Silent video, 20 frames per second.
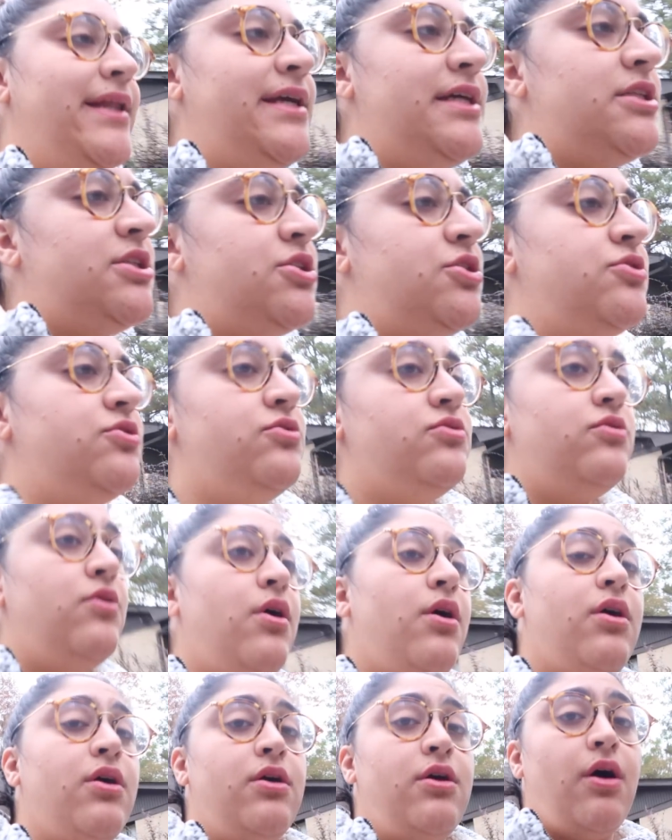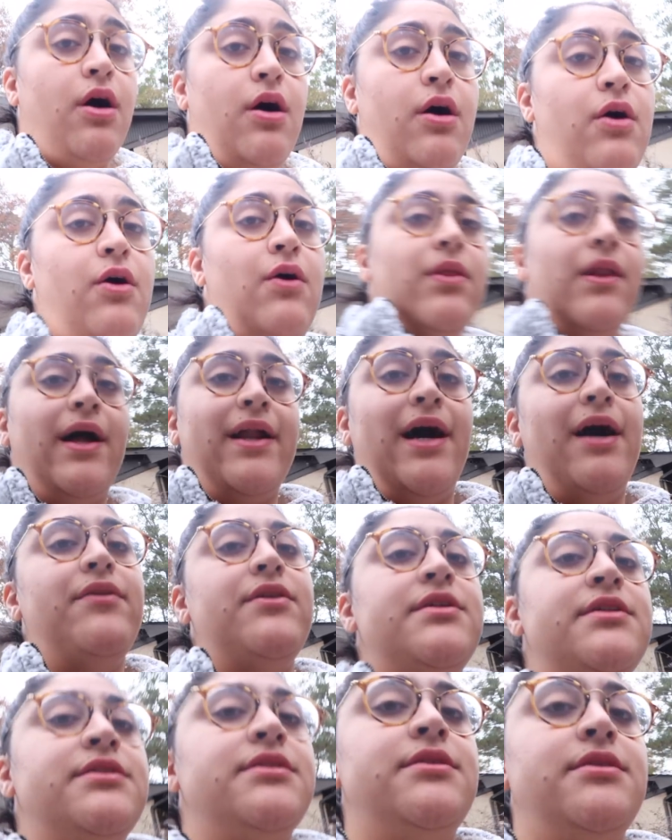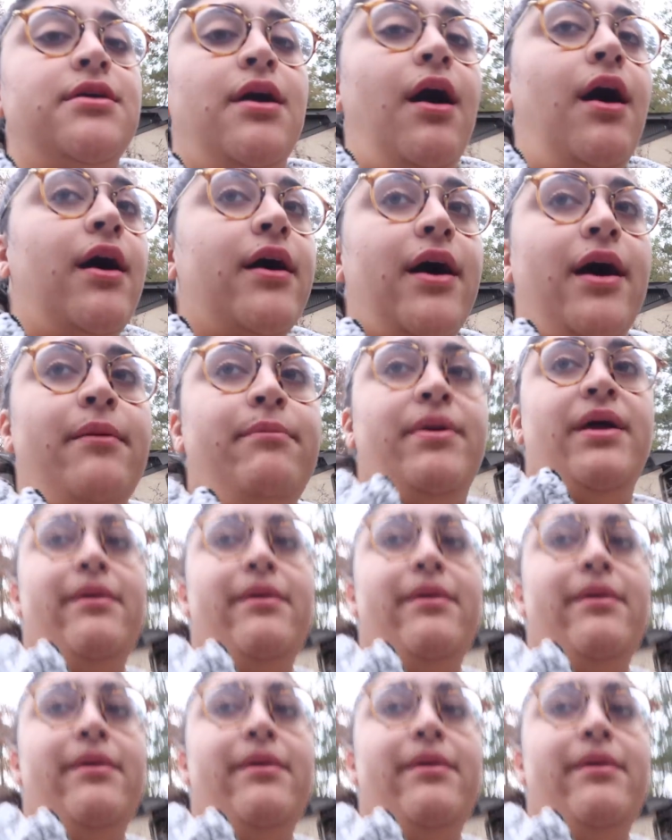need to go let out this dog I'm